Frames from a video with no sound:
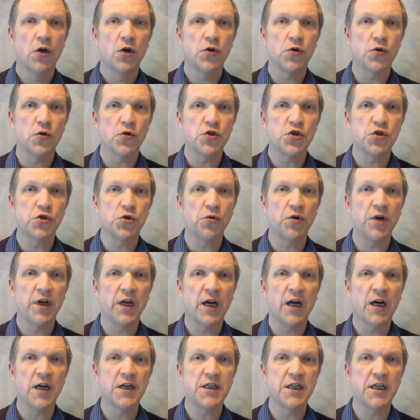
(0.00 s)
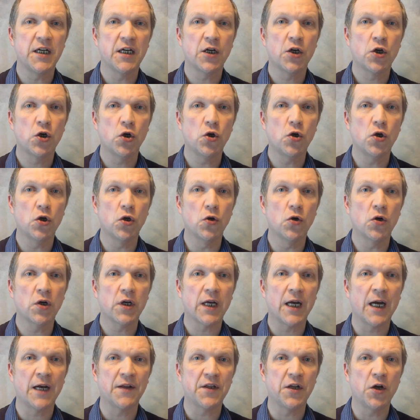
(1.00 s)
Your story idea could look
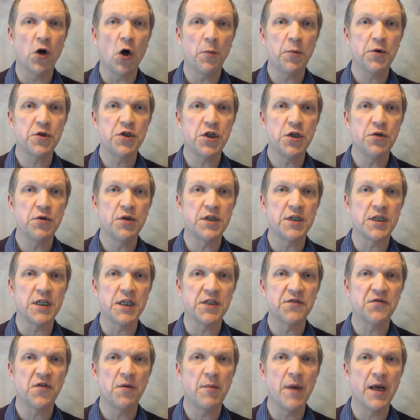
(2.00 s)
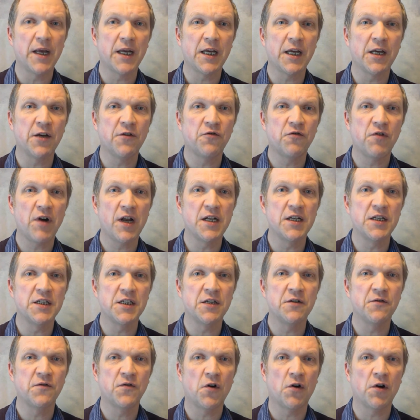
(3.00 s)
at the opportunities for making friends
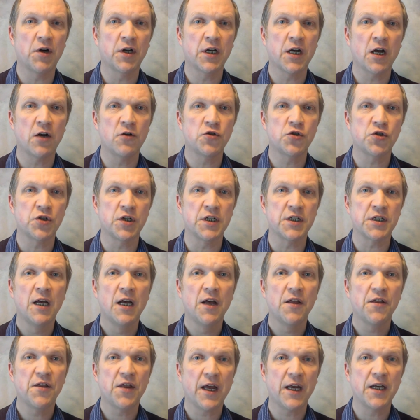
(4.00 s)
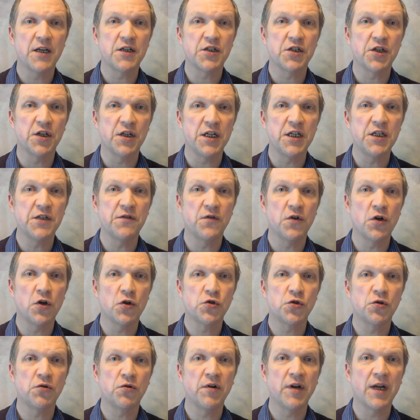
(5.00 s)
in foreign countries thanks to these
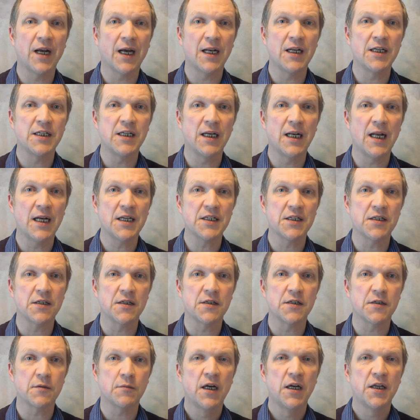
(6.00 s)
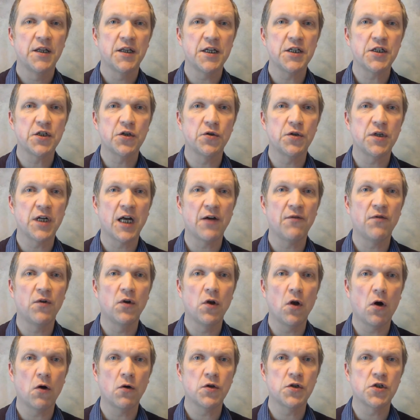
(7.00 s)
virtual reality lessons. This could have
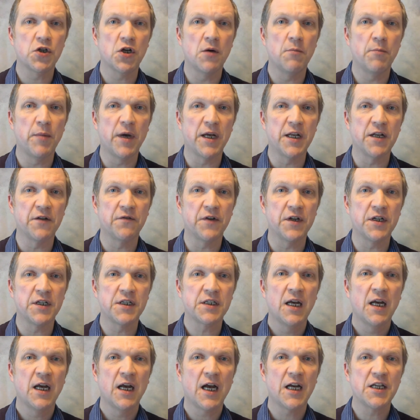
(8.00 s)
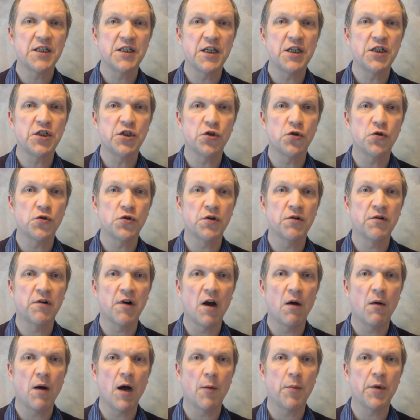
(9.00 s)
long-term benefits as these children
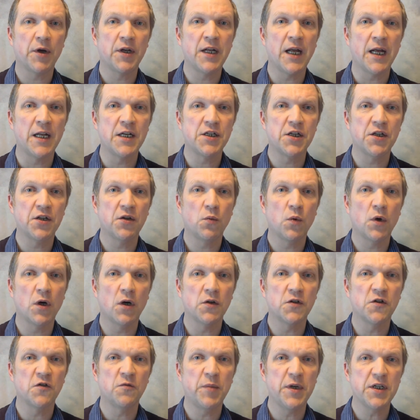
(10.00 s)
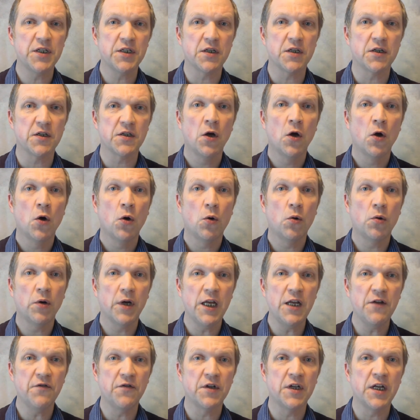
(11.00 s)
grow up and enter the world of business or
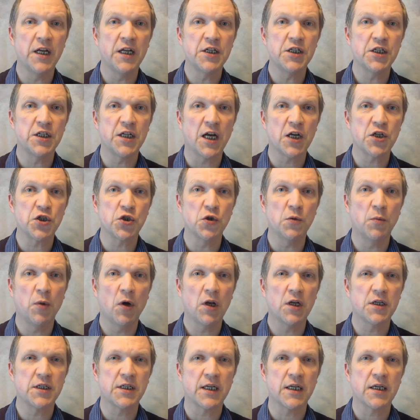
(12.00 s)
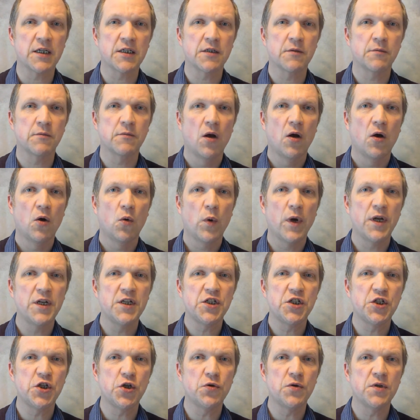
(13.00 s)
even international politics. When
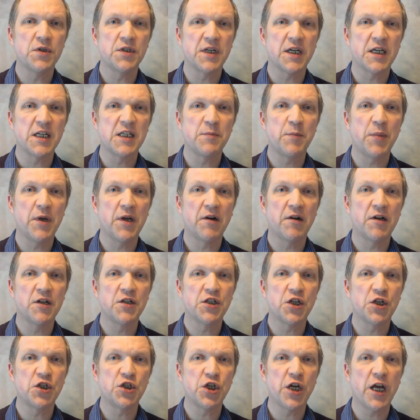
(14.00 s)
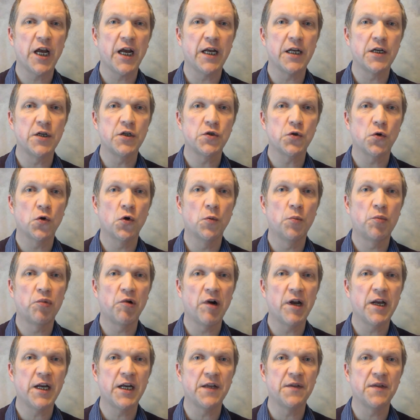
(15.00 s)
students experience a change or
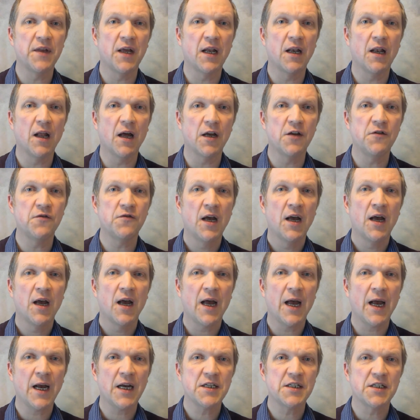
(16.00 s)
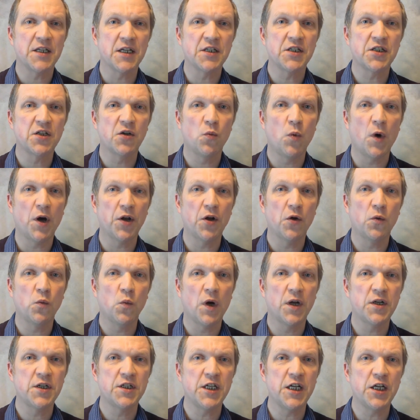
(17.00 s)
break in their life, access to
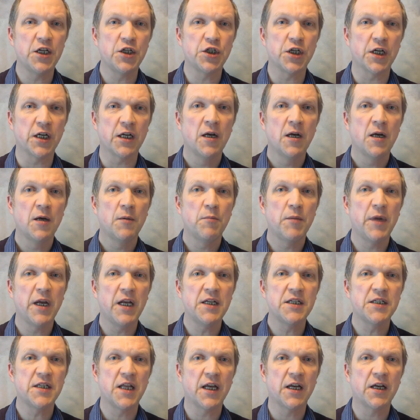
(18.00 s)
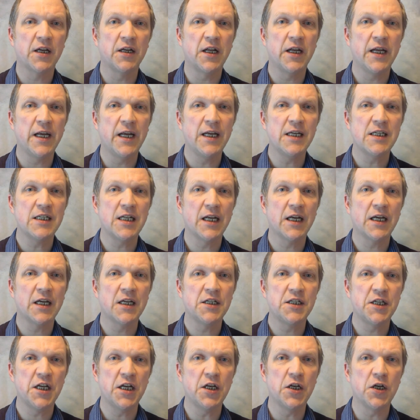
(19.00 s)
one-on-one teaching means they can easily
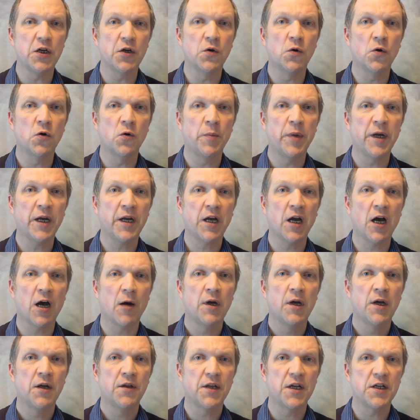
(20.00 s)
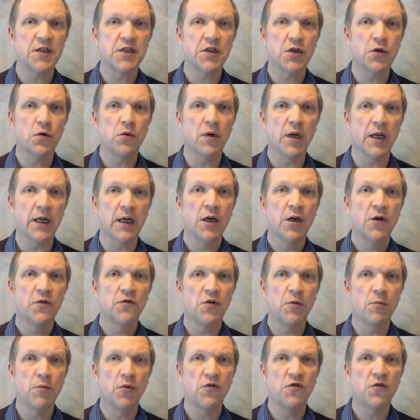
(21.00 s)
continue or pick up their schooling
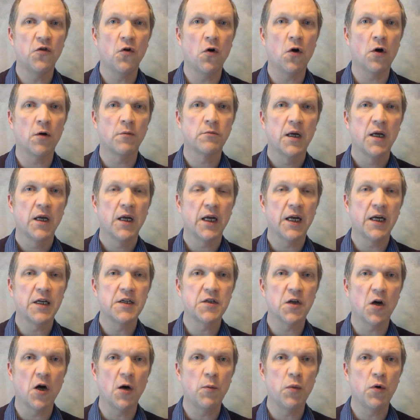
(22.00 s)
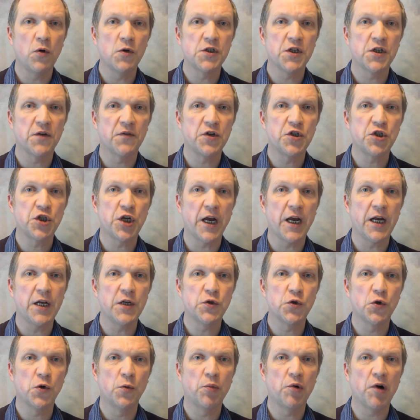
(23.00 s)
from before. Examples of a
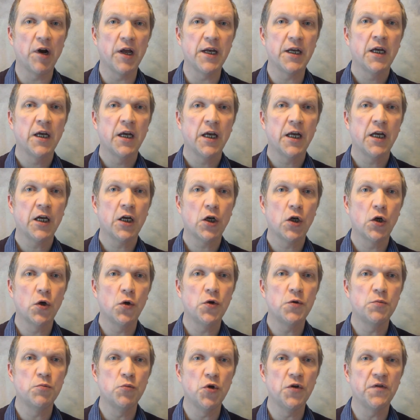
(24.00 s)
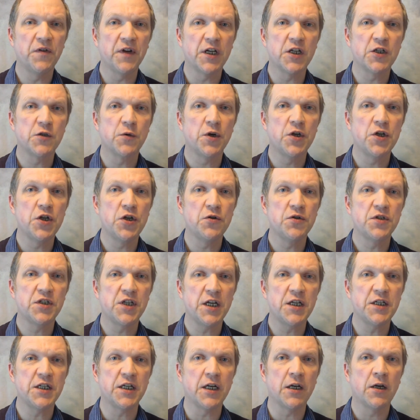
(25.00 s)
change or break include moving to a new
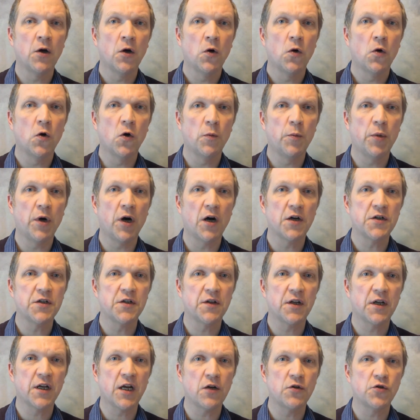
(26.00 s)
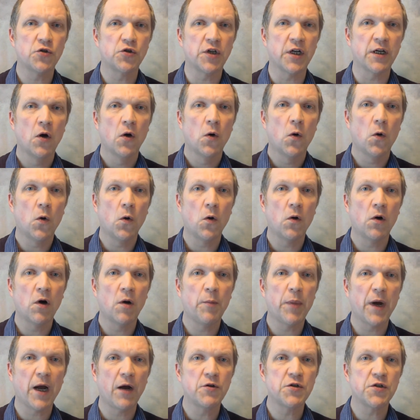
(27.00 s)
city or part of the country, or a
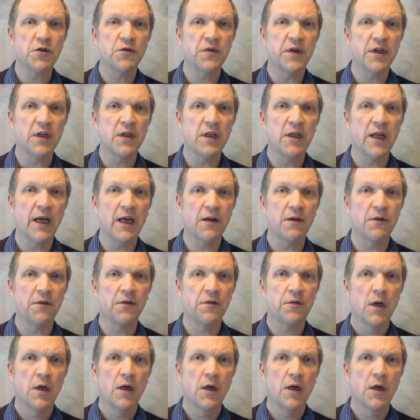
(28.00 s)
bout of ill health.